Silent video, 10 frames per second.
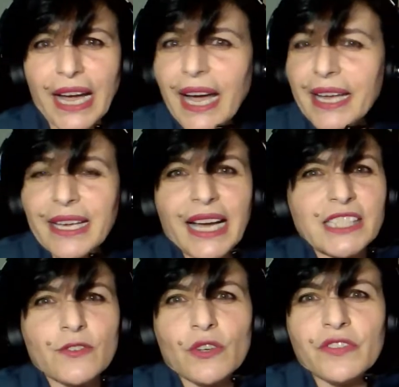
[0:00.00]
I
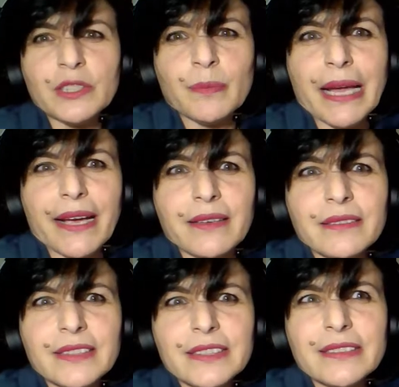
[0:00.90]
ask for feedback
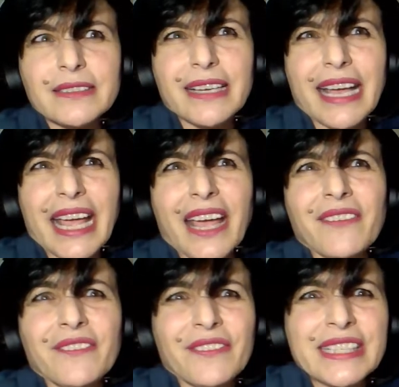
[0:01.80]

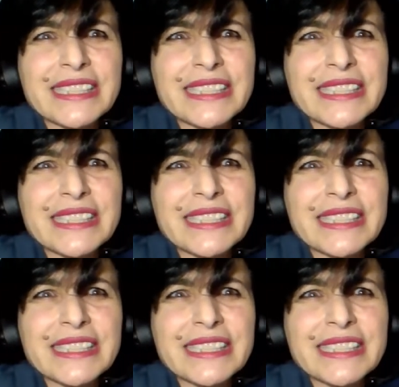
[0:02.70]
every